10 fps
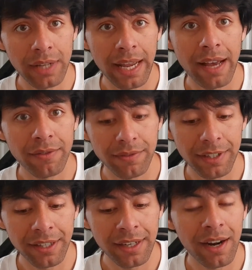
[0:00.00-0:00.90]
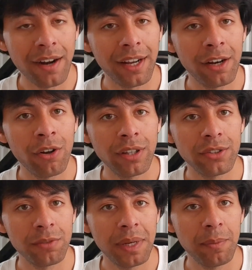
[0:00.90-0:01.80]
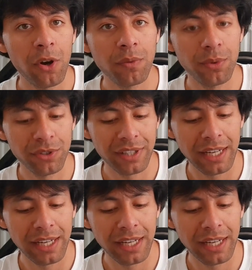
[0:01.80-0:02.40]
I have written an article on this on my blog post.